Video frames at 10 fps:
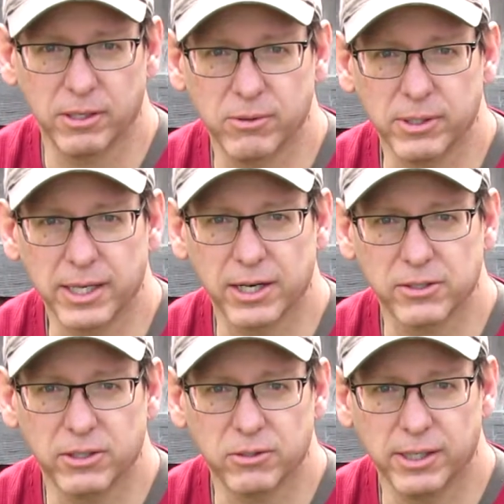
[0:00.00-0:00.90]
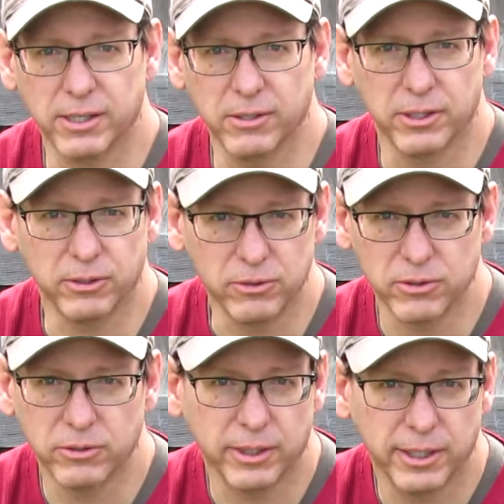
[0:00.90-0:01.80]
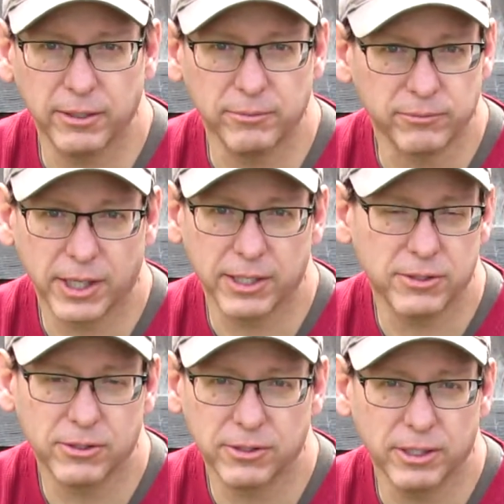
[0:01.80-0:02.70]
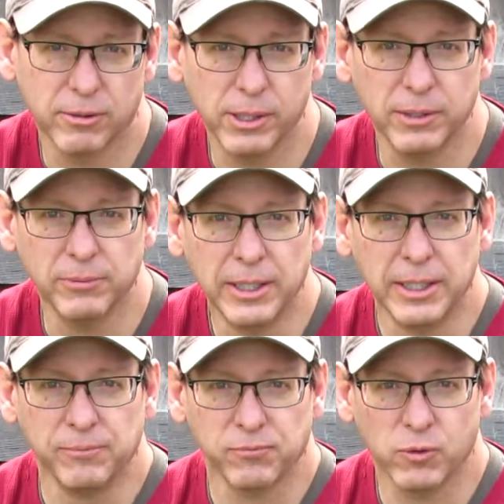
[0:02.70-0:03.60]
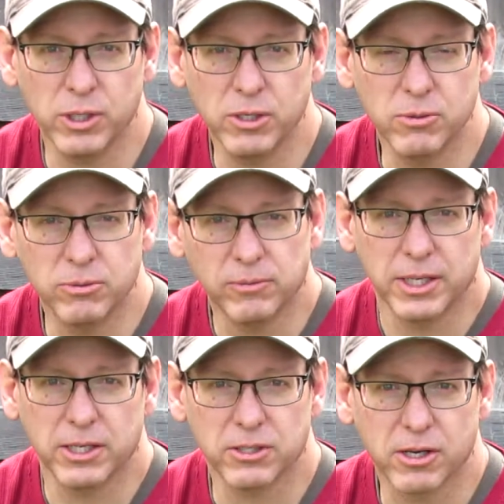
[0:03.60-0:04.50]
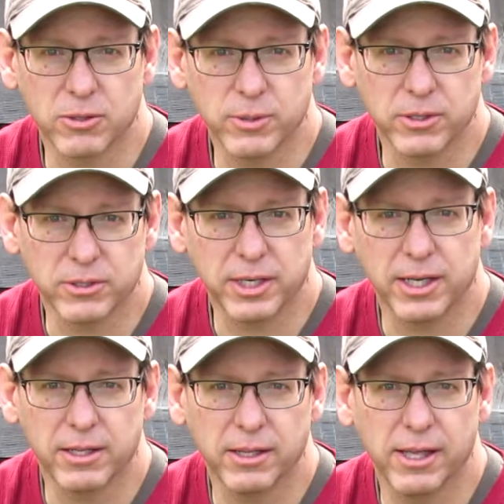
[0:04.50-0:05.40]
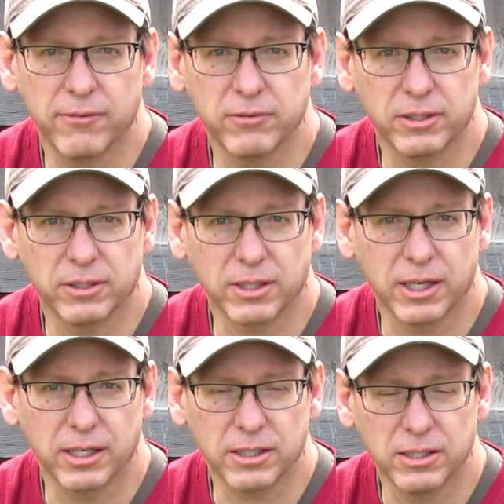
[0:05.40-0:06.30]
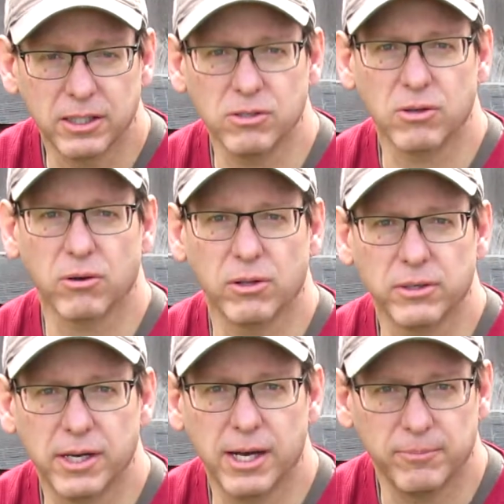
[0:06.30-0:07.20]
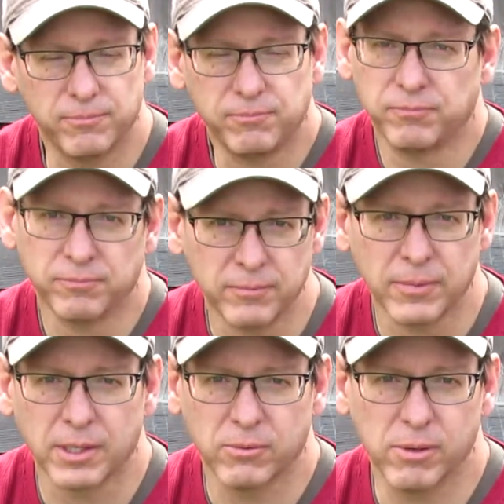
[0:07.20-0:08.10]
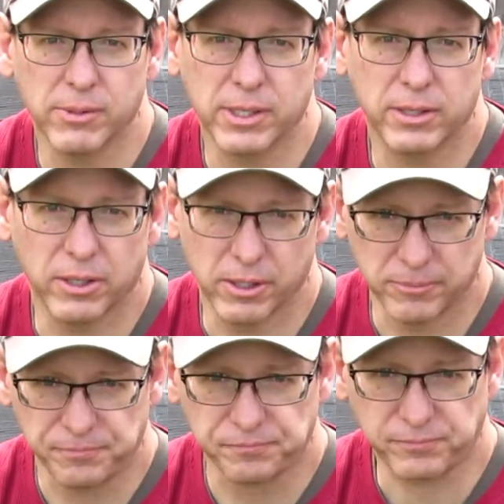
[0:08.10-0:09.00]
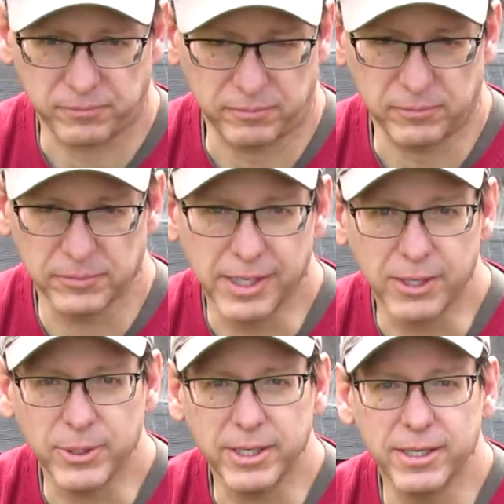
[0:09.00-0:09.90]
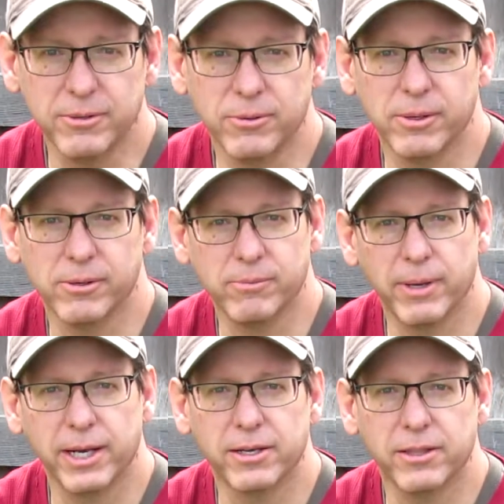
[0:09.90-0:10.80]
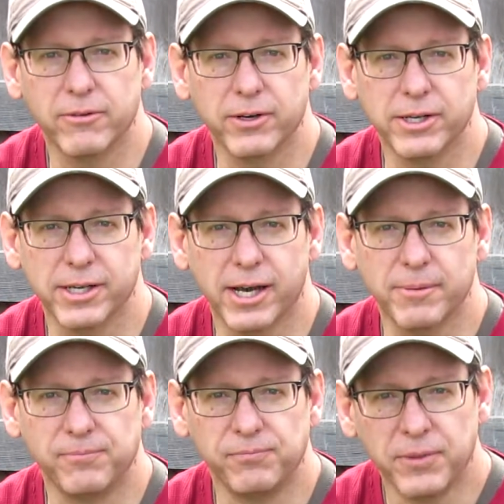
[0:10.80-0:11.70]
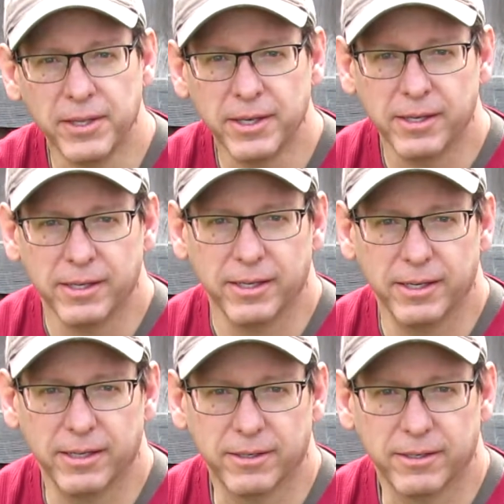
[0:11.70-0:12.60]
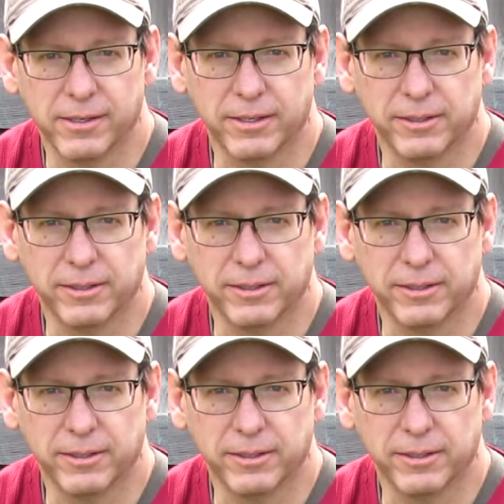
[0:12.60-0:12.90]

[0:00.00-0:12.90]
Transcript: we'd catch the trail, then lose the trail, catch the trail. But we knew as long as we were staying to the left and kind of continue to go to the top, we would get there. And we did. We made it to the very top, and